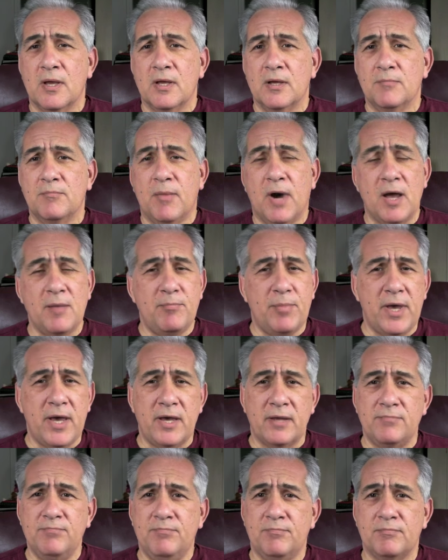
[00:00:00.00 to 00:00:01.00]
my
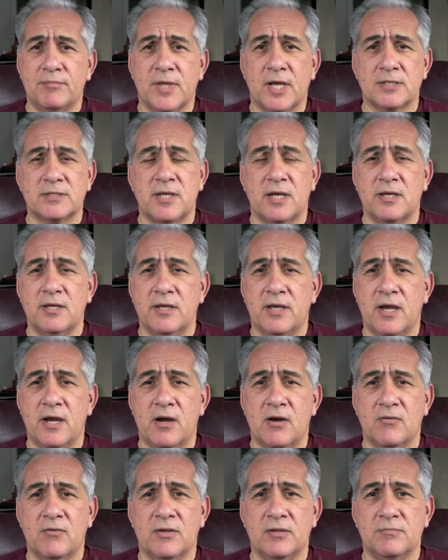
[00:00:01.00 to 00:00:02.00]
bad, not taking
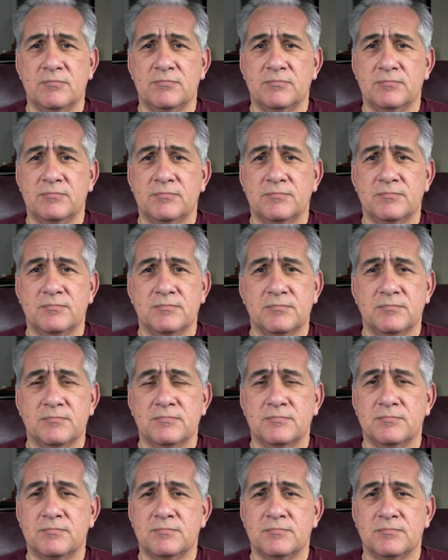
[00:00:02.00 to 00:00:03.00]
care of it.
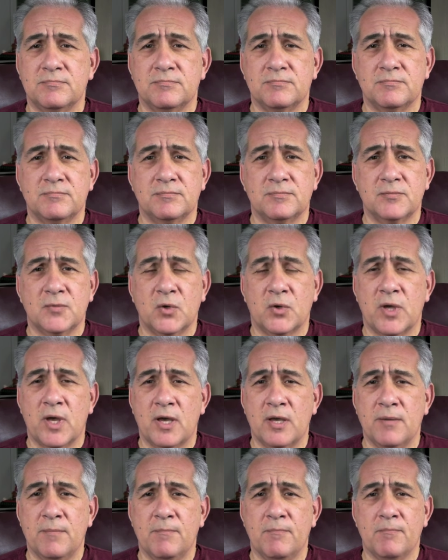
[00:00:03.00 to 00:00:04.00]
Okay?